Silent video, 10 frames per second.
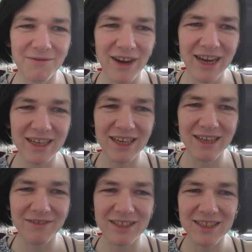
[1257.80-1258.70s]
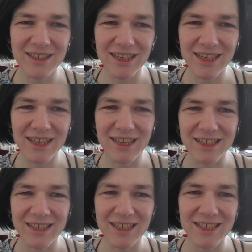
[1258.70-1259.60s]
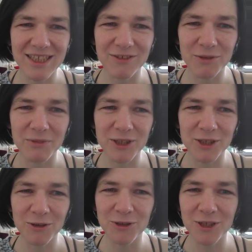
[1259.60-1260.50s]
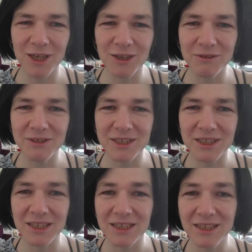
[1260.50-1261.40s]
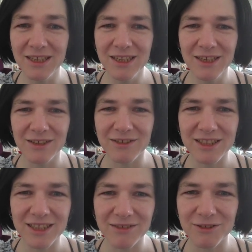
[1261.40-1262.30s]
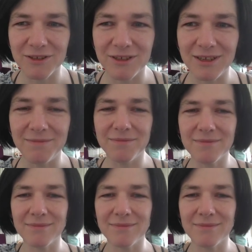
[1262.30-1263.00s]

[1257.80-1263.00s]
finding this thing, and then he will be execution on this thief. So